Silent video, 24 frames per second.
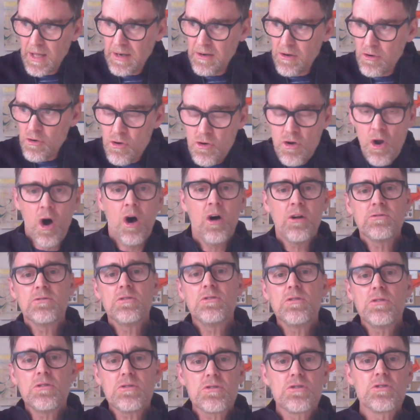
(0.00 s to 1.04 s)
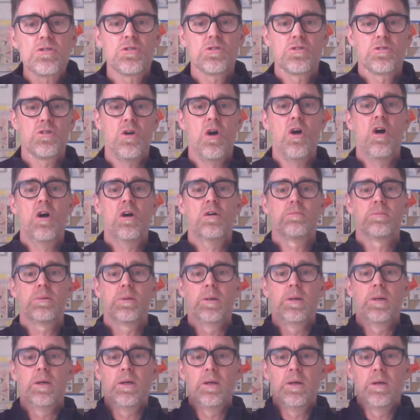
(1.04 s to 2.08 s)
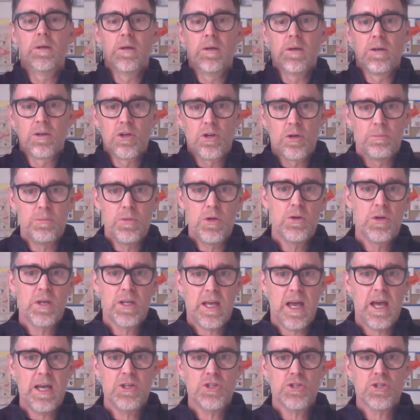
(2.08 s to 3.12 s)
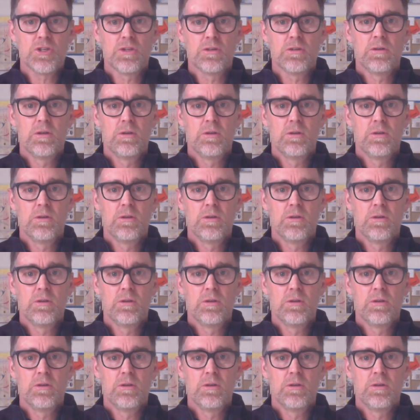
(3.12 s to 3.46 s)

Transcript: non-stop communication